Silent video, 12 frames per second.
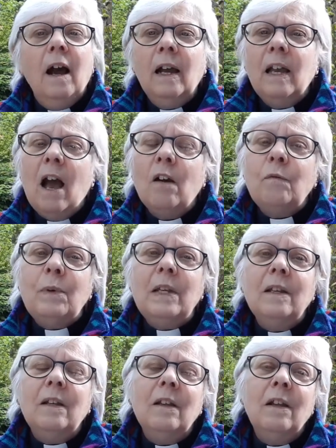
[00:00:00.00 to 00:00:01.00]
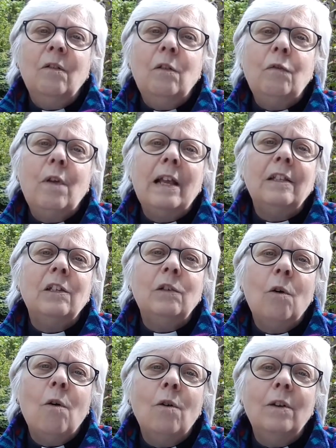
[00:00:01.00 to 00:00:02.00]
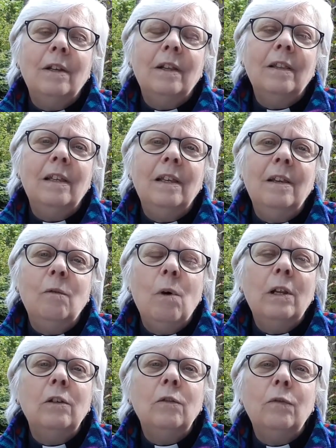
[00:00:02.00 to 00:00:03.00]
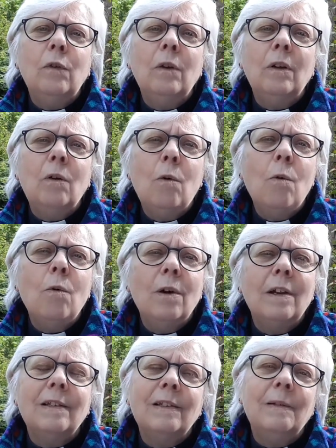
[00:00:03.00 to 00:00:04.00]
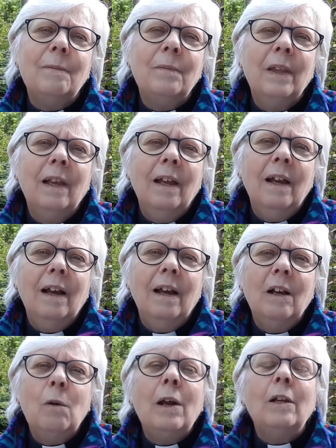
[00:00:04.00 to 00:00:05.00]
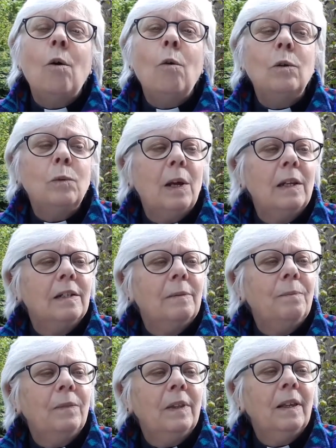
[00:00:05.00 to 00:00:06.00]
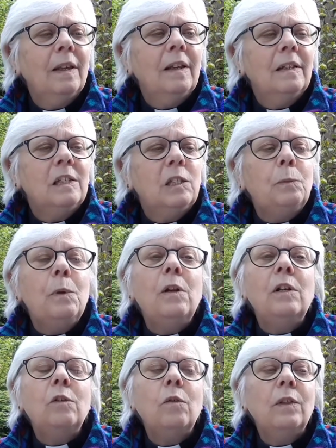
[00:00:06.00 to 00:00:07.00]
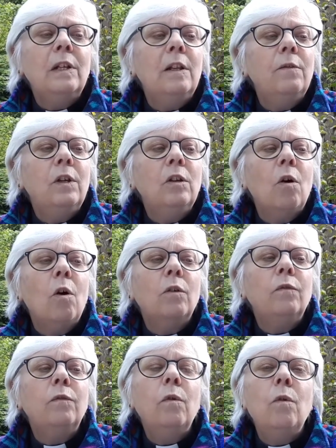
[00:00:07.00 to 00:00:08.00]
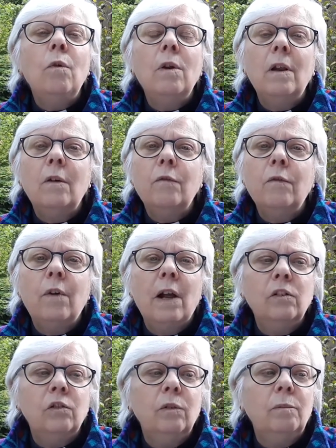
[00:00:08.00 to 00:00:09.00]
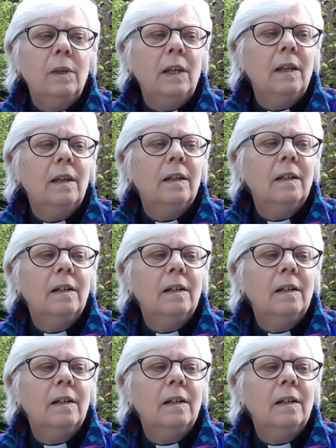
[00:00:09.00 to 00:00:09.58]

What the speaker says: I have been reflecting on the wonderful chorus, quite an old one, "Spirit of the living God, fall afresh on me.